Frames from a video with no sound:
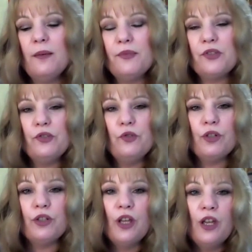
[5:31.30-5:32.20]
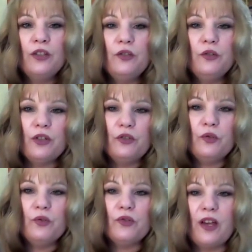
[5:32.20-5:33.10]
So you can
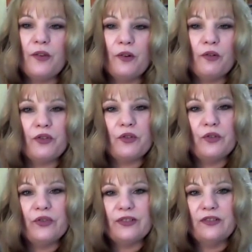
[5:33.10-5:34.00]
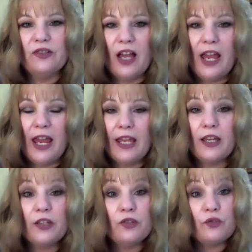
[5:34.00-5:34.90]
use other crystals
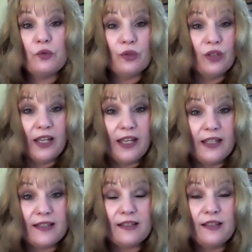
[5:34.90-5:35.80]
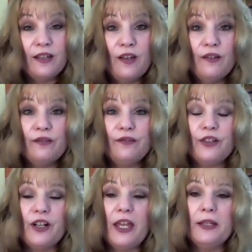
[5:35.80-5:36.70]
like sugilite
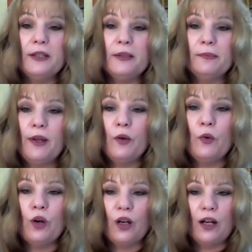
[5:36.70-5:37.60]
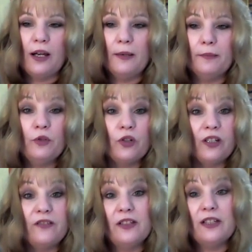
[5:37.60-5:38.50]
for him, or
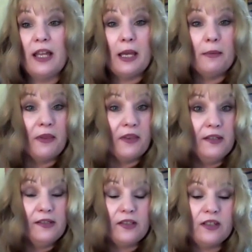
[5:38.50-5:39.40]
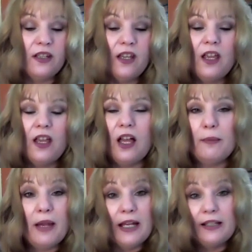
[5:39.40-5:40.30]
even amethyst.
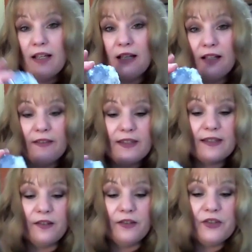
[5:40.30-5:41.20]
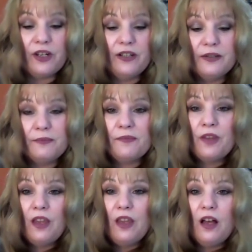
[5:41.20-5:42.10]
I like the Celestite.
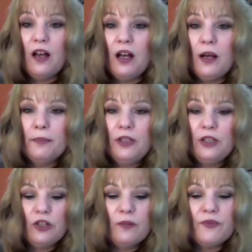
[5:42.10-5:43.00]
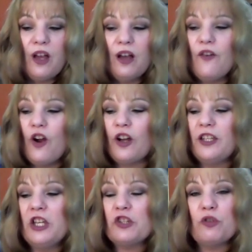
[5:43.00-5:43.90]
In terms of
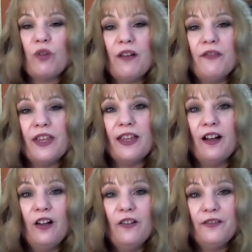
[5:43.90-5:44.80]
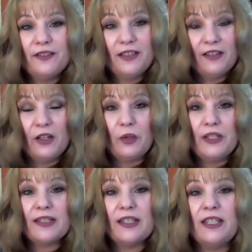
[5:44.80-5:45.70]
Archangel Raphael, you know,
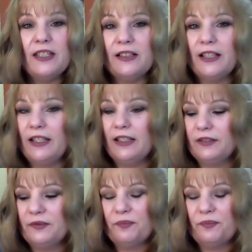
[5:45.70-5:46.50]
he's the healing